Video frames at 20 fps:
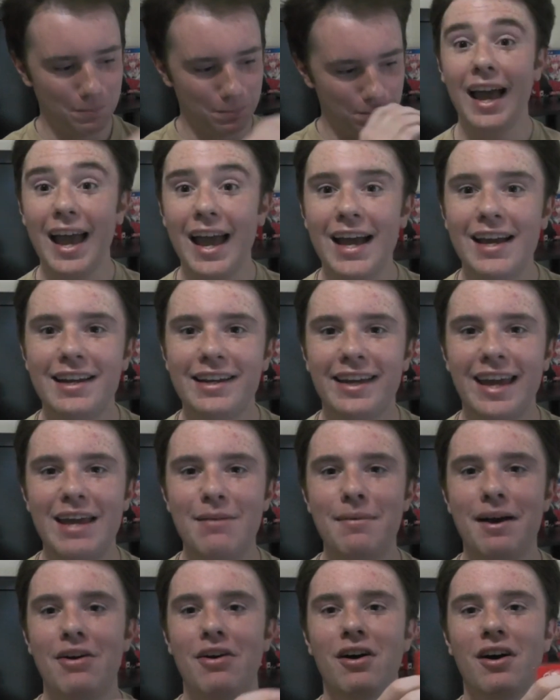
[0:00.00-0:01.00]
and it came
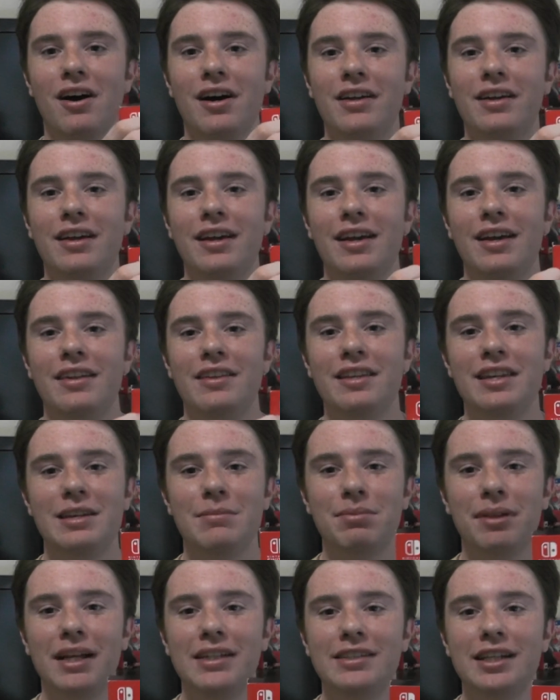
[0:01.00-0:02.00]
out on the
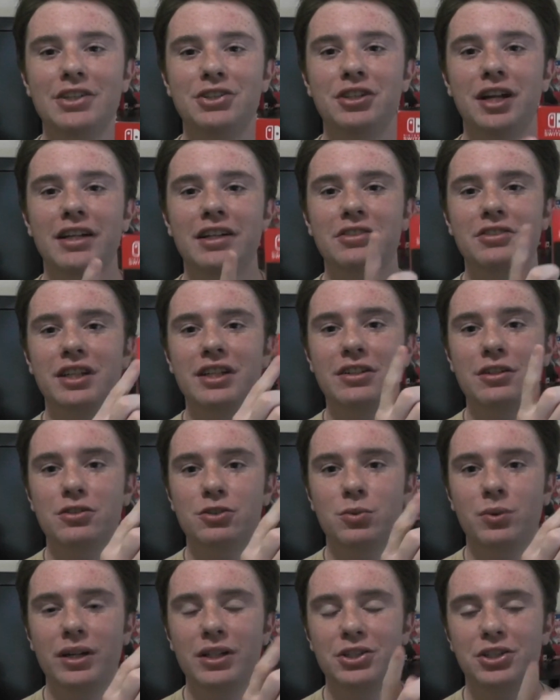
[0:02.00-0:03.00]
PlayStation and Nintendo
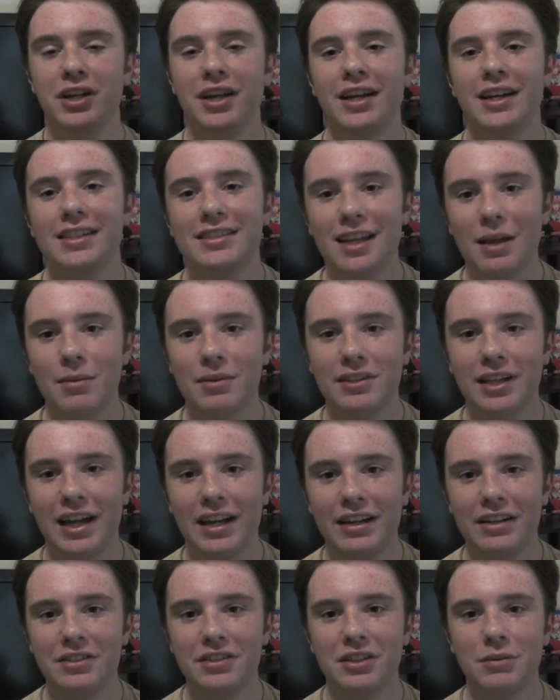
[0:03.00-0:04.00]
Switch
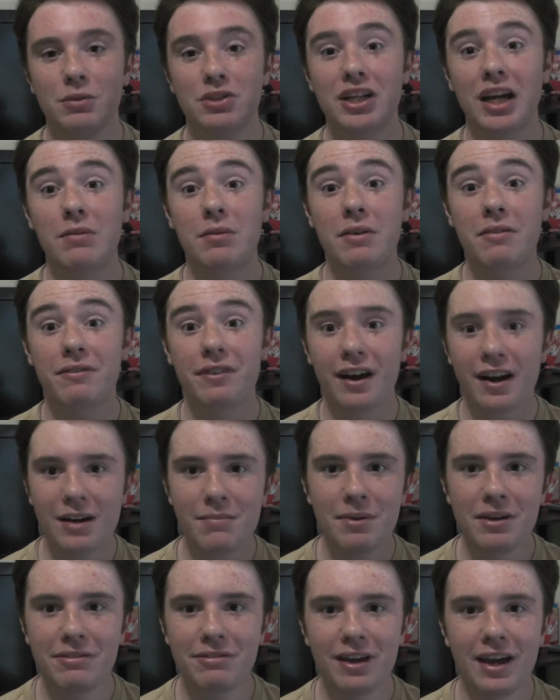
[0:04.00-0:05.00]
simultaneously, which I'm a very
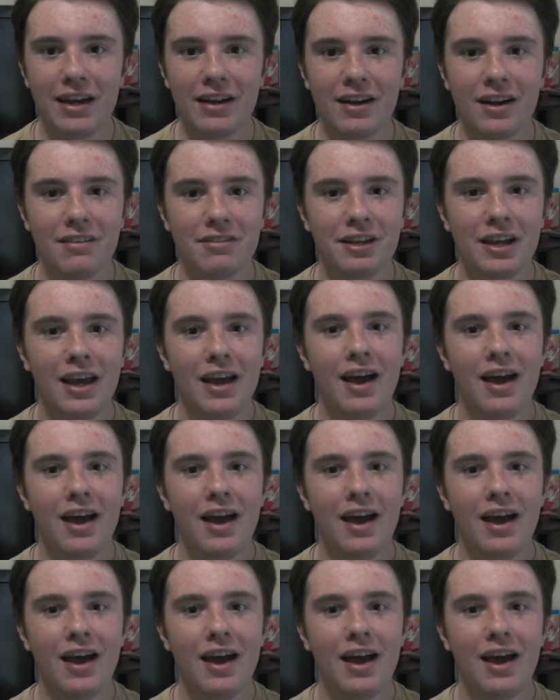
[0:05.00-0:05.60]
big fan of.